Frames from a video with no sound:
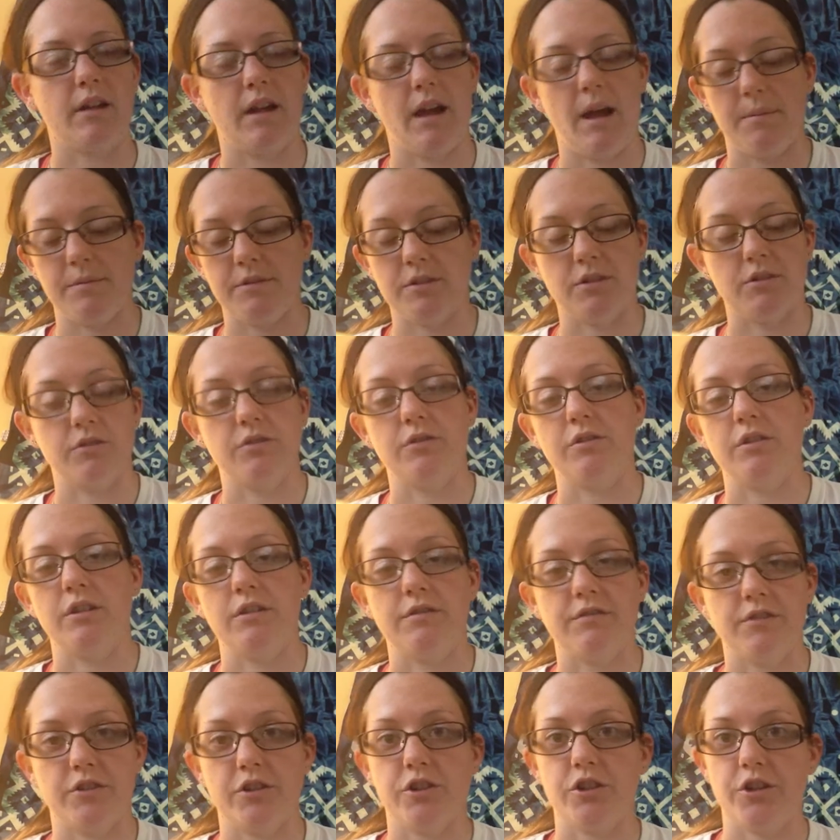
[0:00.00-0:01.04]
absolutely
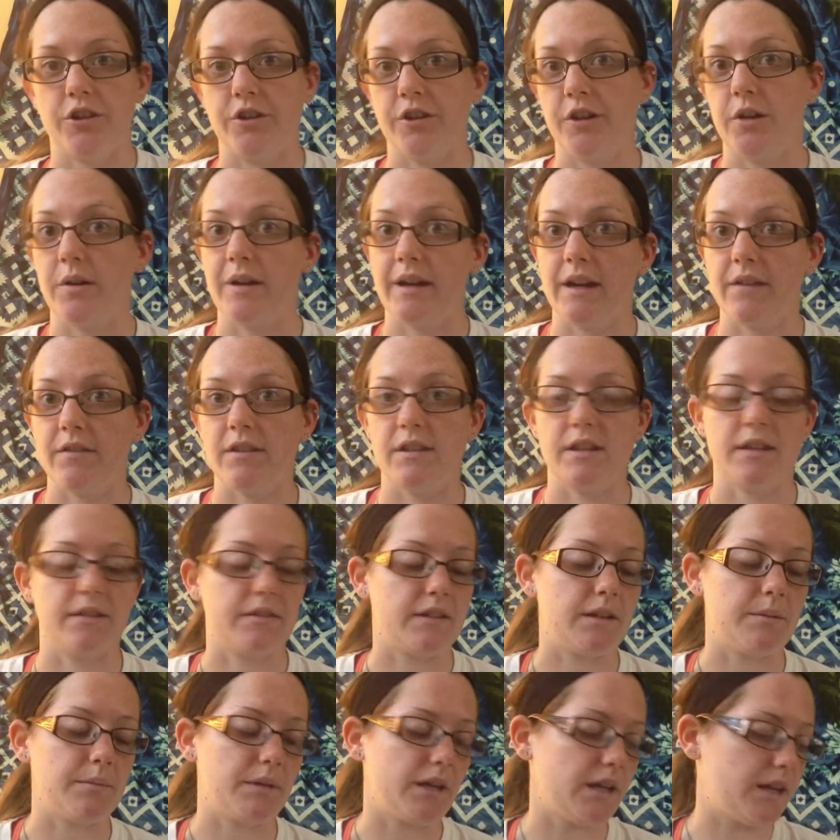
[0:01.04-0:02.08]
for sure knowing everything
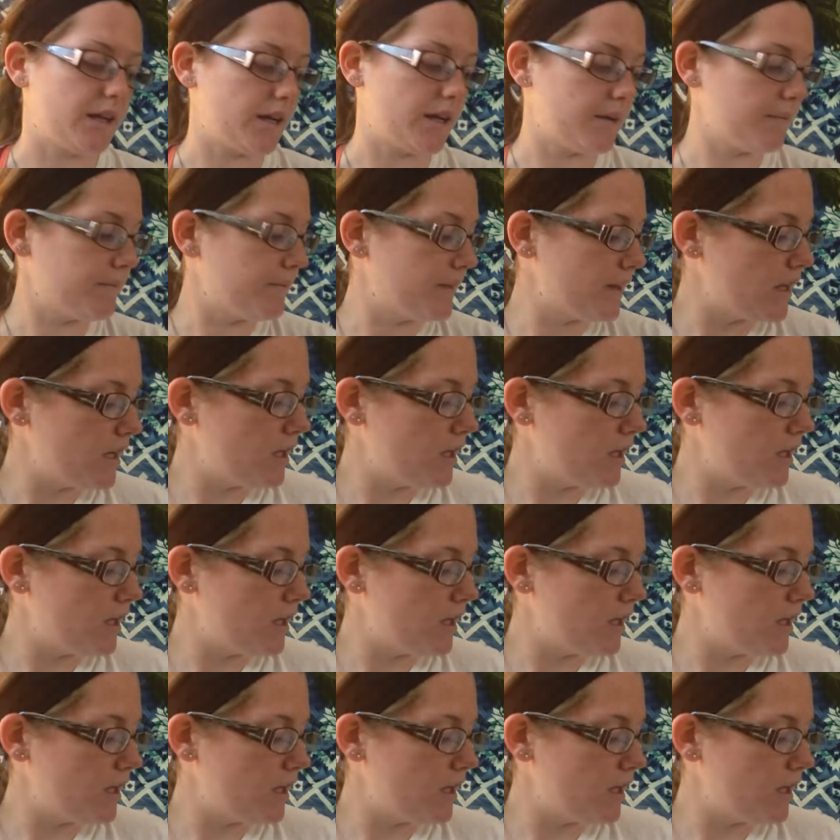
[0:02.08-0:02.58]
that I'm getting.